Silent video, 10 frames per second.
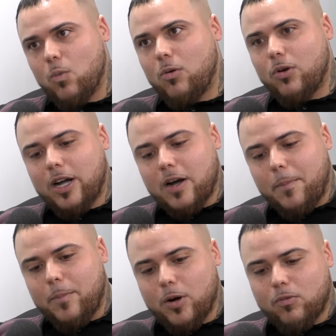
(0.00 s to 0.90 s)
We're on like
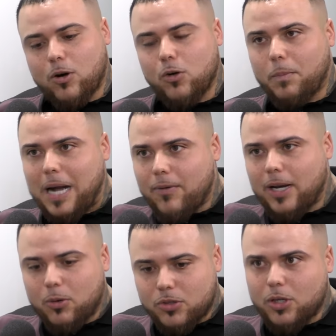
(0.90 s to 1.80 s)
a, a road
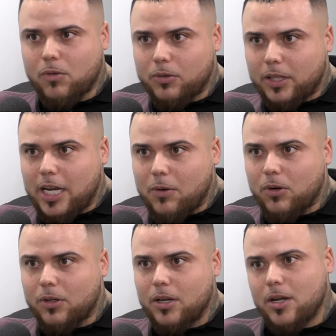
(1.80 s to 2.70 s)
parallel to the road that
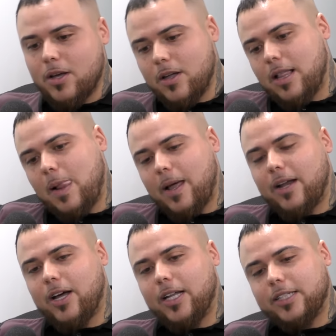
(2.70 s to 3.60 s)
they're on
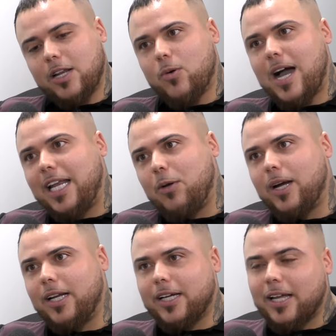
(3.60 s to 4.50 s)
and like there's a little
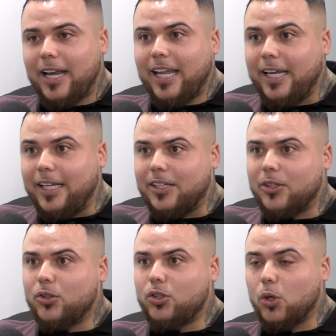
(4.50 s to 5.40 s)
alleyway that can lead
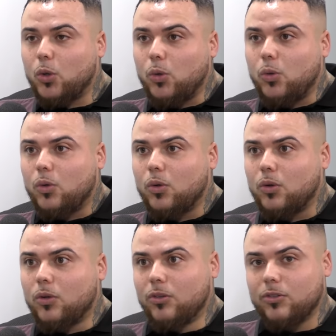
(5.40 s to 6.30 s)
to
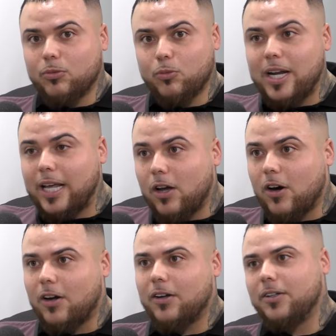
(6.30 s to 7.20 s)
where they
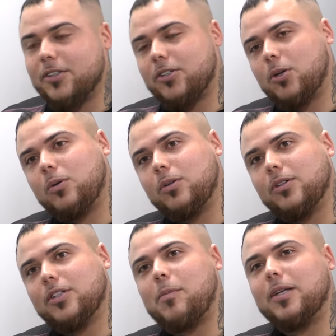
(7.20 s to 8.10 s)
are. So
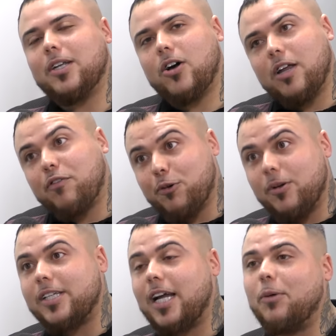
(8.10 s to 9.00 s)
someone said, "Oh, they're
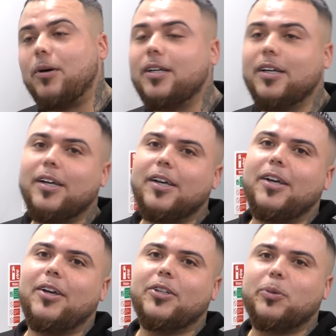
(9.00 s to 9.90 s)
through this alleyway."
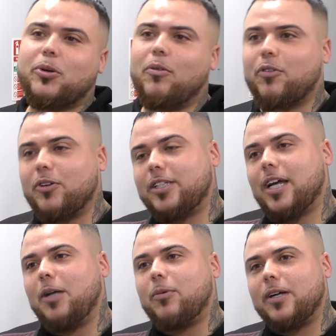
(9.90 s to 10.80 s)
So we've gone through
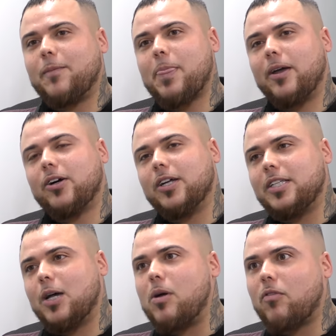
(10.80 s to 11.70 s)
this alleyway, and I
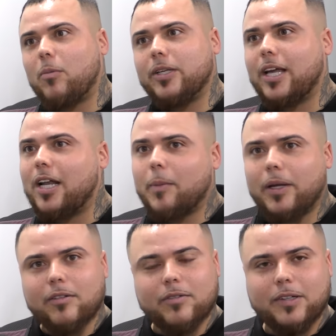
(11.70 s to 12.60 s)
could tell everyone was getting a
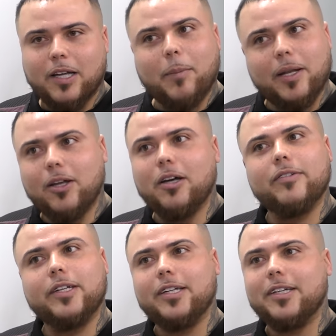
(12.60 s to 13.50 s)
bit a bit
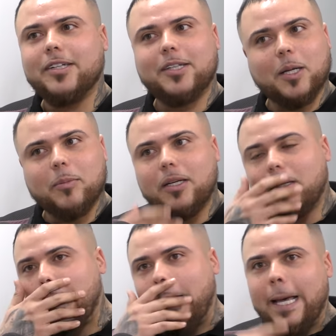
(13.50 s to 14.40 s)
nervy. Do you know what I
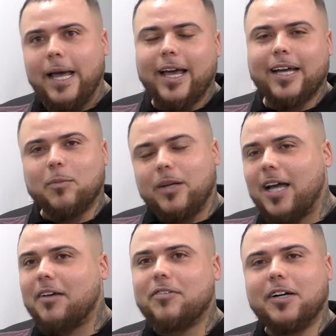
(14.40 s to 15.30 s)
mean? And I'm
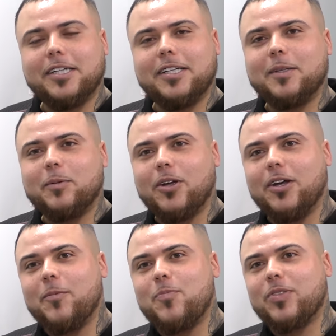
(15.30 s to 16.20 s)
going fucking
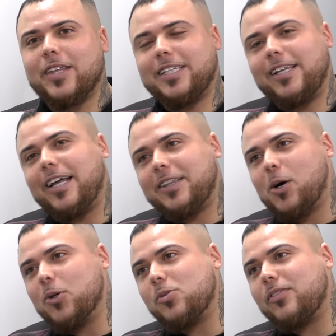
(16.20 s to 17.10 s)
um, this lad
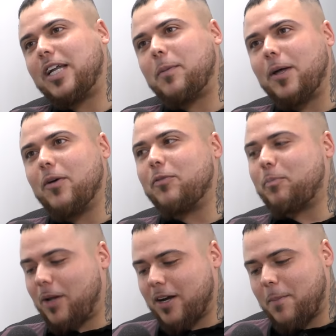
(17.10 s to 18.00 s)
that I was with. He had a bit of
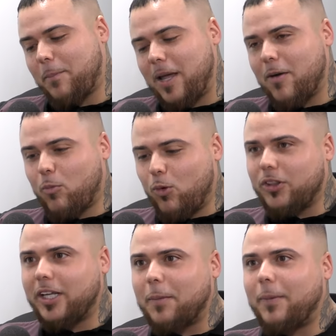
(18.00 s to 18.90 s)
like a bit of
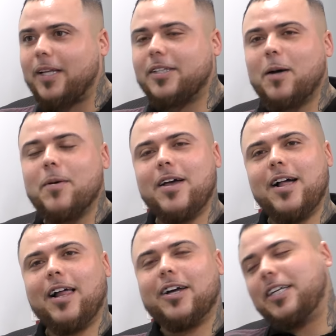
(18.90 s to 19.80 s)
wood that he had picked up.
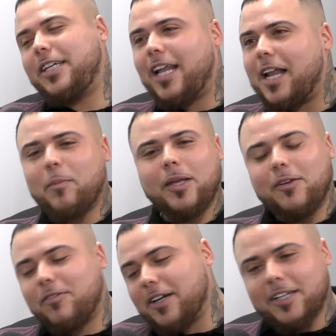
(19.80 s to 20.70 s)
I said, "Get that to
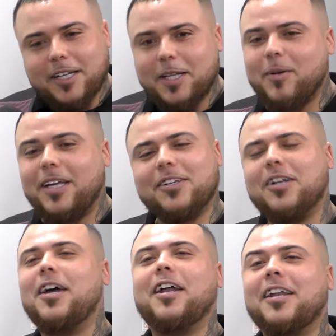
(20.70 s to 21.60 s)
me, fucking get it to me." He's
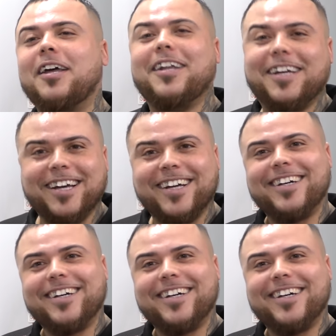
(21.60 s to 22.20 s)
like, "No, no, no, no."